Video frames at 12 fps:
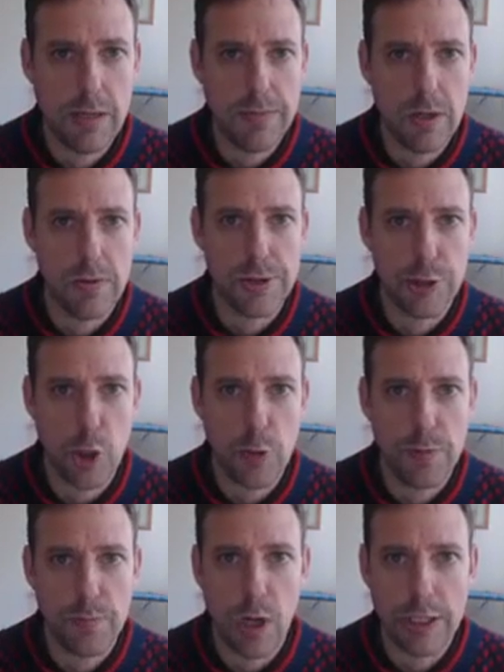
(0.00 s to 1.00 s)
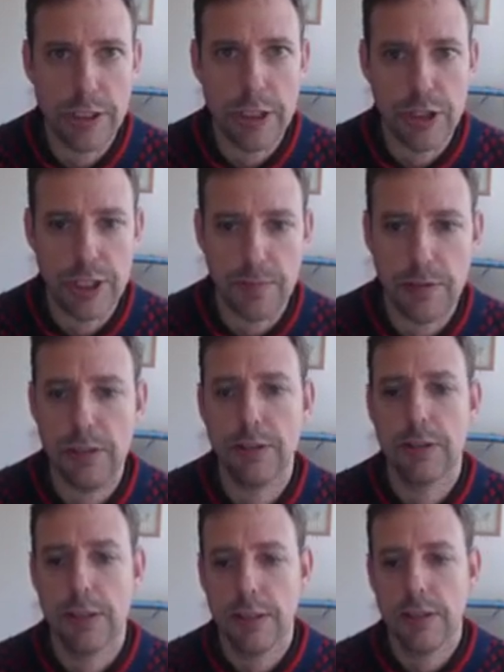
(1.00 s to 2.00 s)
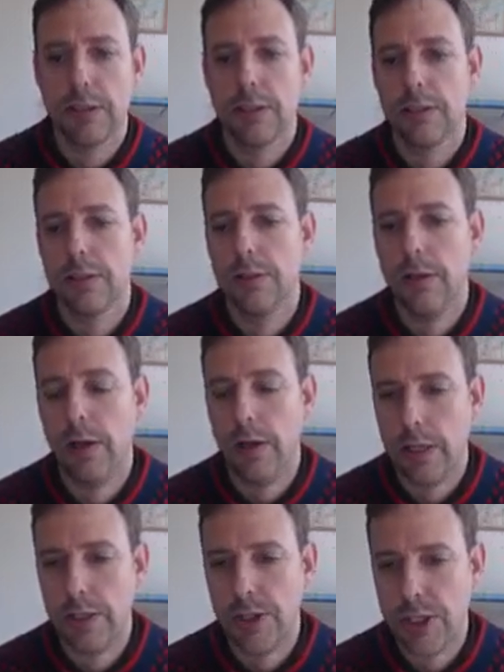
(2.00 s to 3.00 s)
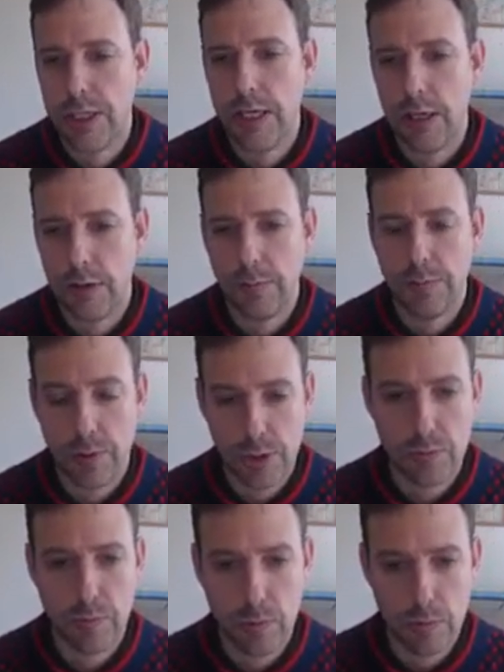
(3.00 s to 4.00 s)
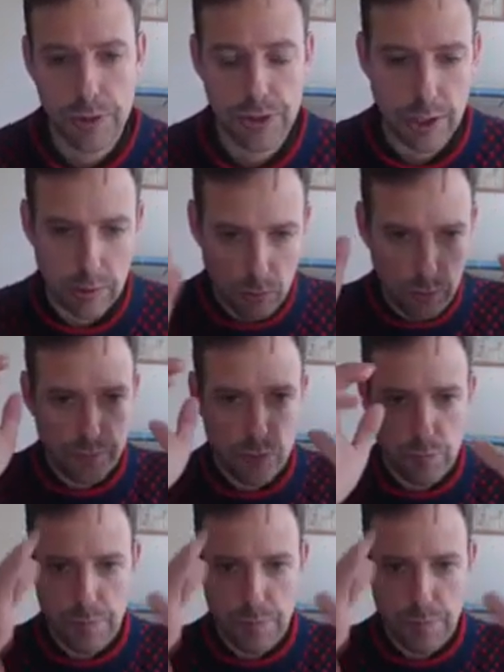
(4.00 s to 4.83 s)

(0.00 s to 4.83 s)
I was an open-minded examiner. I can see how the person would look and say, oh,